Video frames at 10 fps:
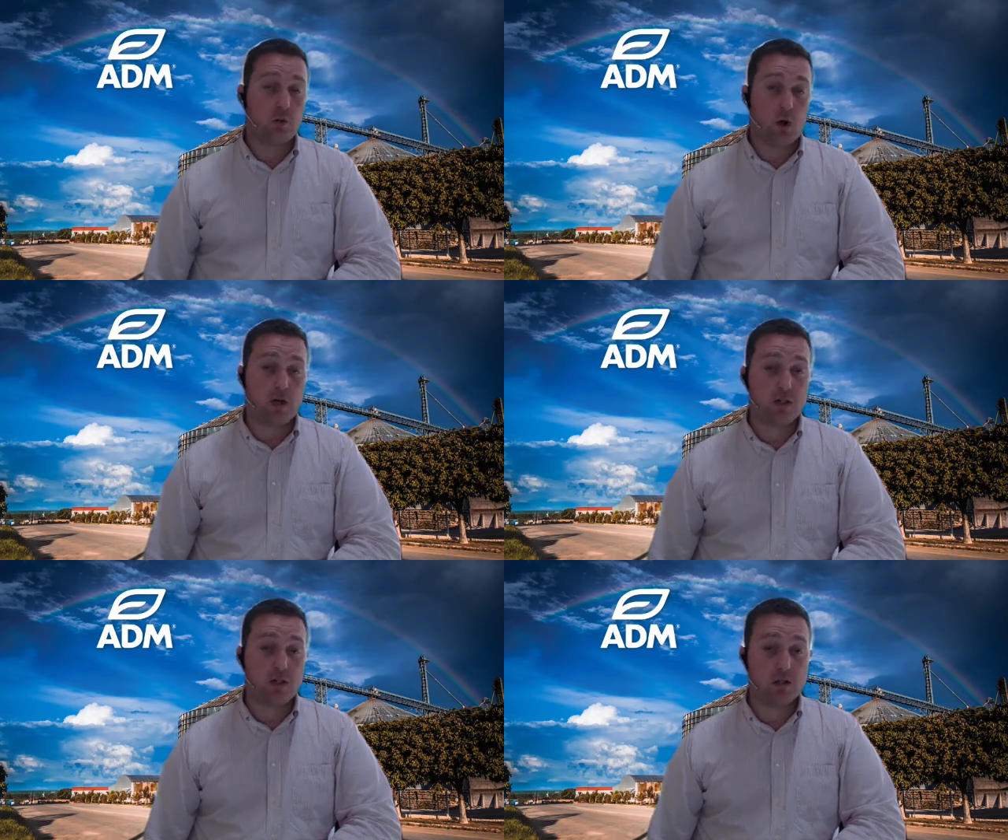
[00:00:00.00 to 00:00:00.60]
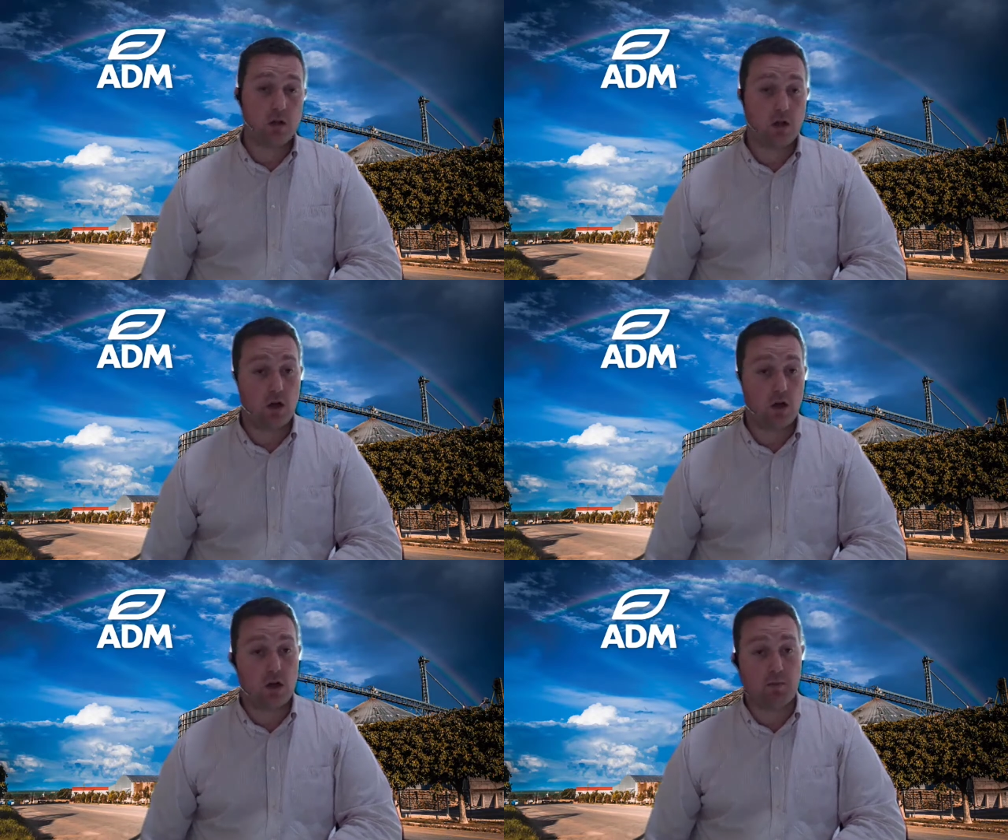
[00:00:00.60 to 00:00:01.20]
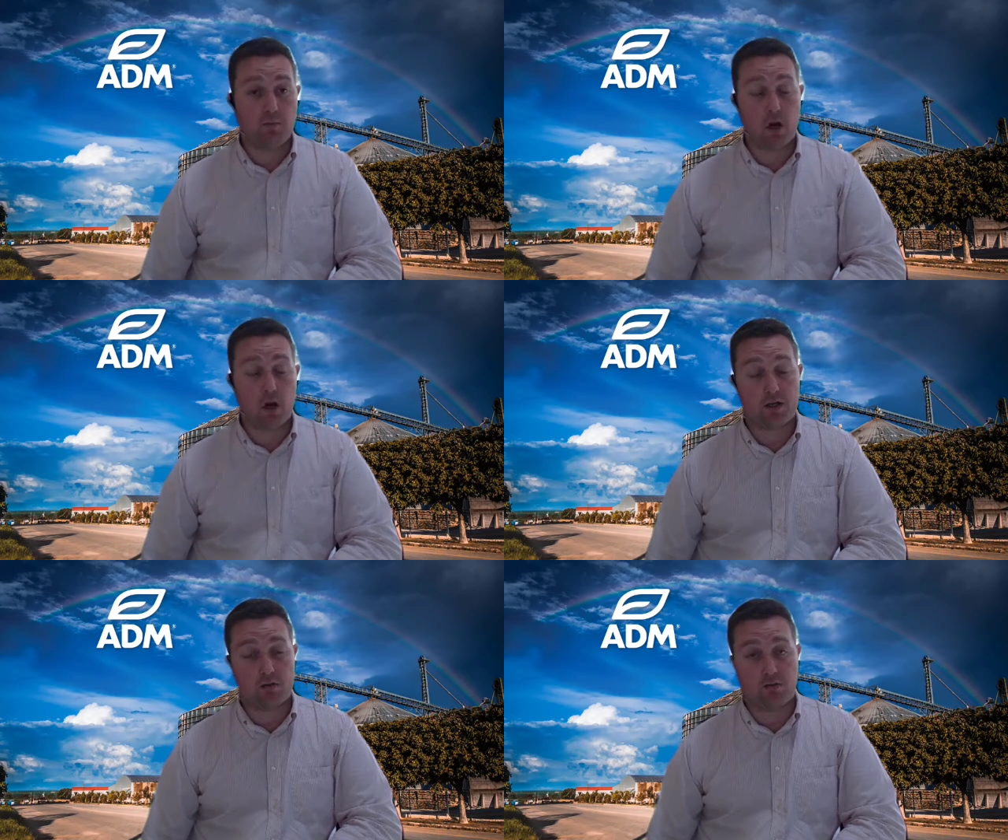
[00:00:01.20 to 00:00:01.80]
Seed-wise, I mean,
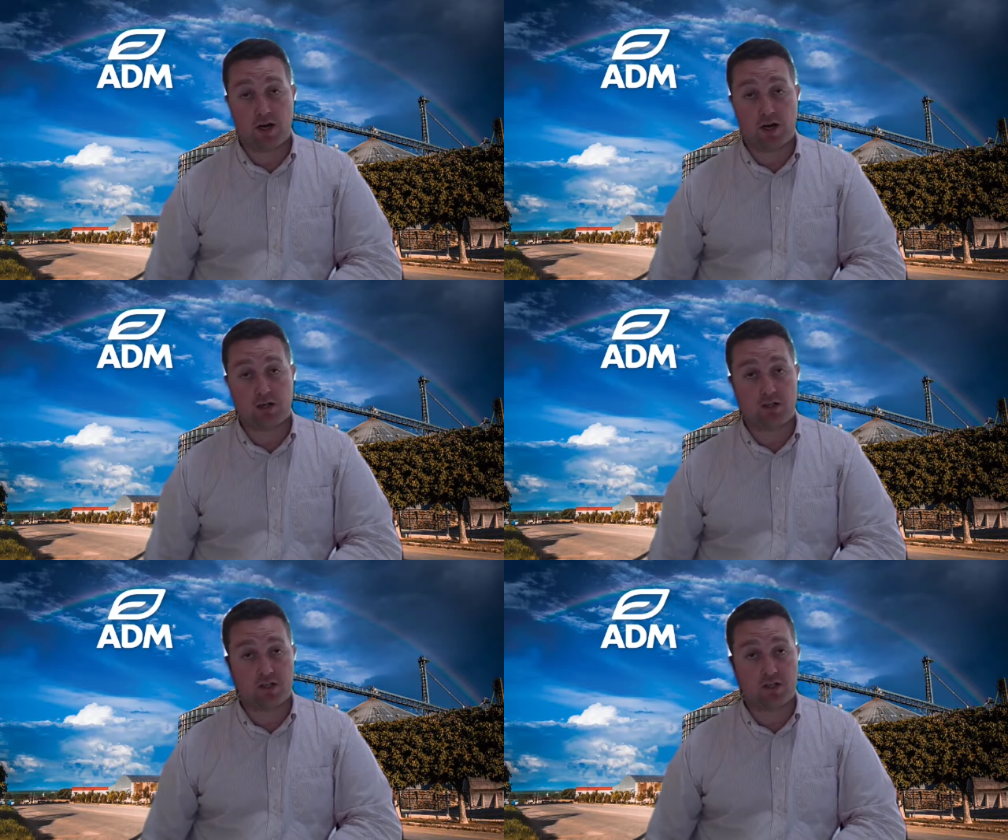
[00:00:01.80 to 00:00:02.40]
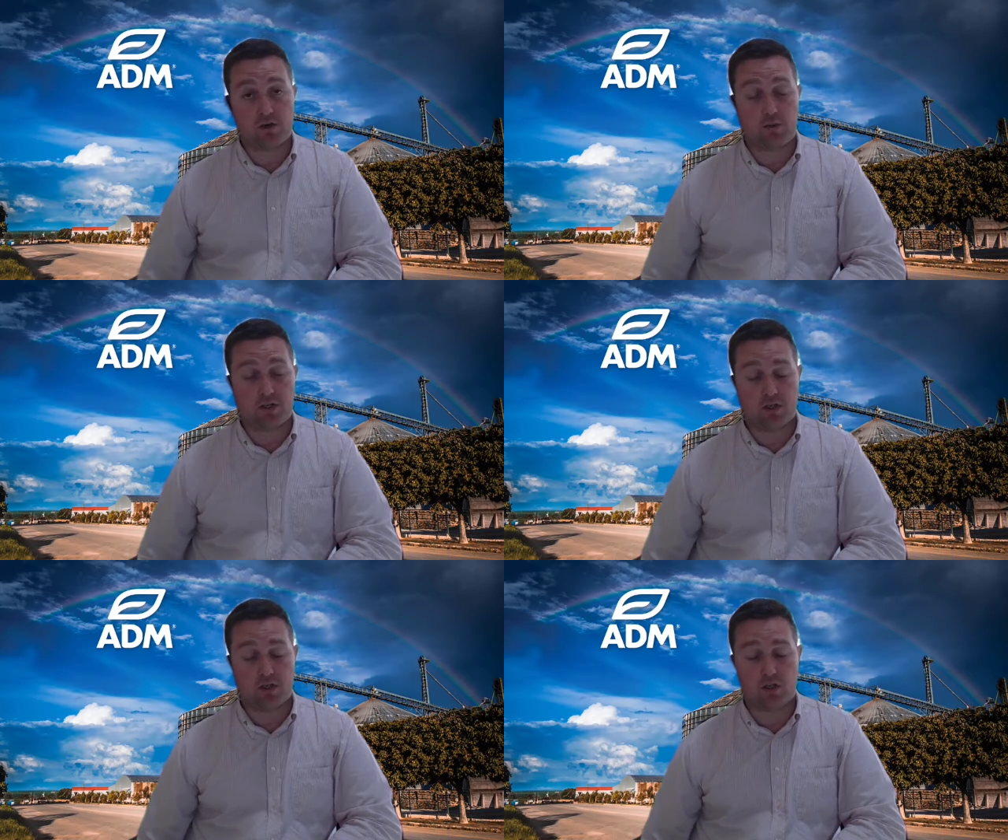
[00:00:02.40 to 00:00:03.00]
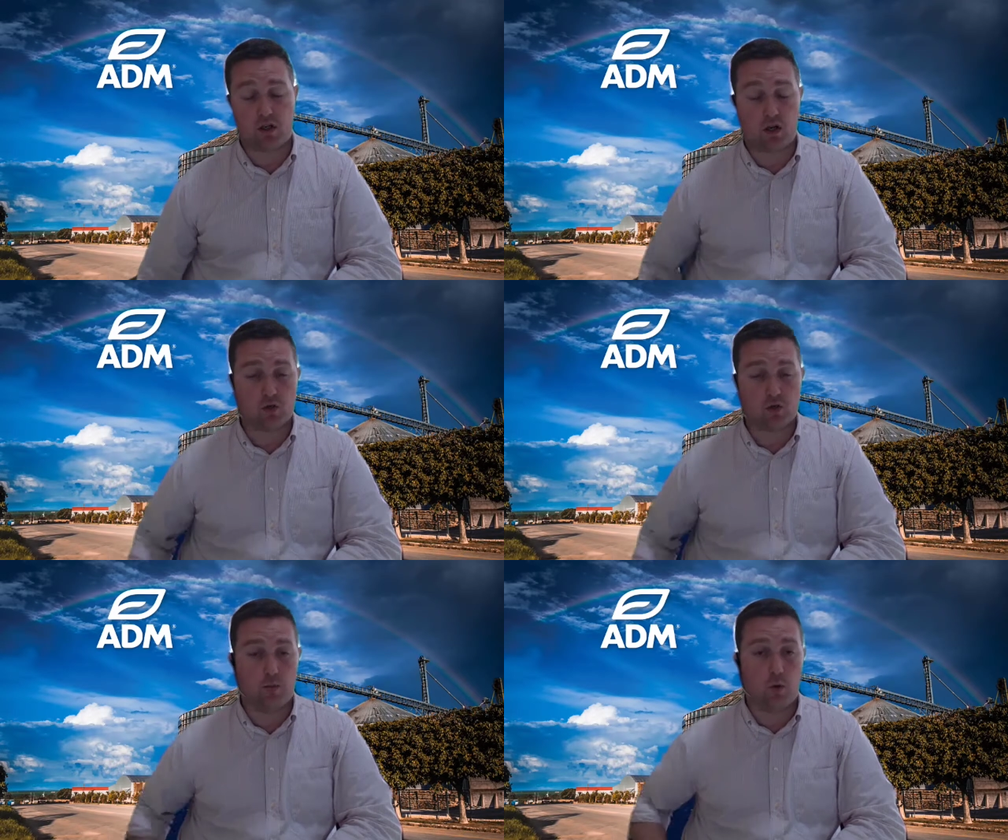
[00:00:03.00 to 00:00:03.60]
markets have rallied considerably since our
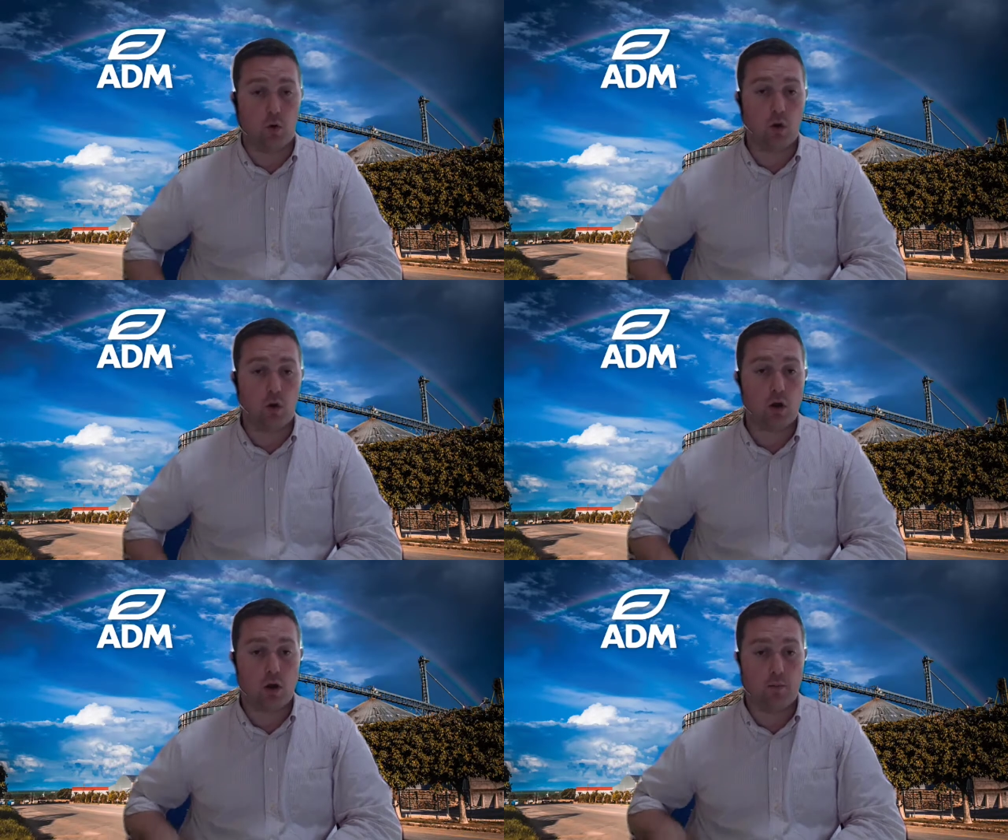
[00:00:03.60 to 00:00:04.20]
last report.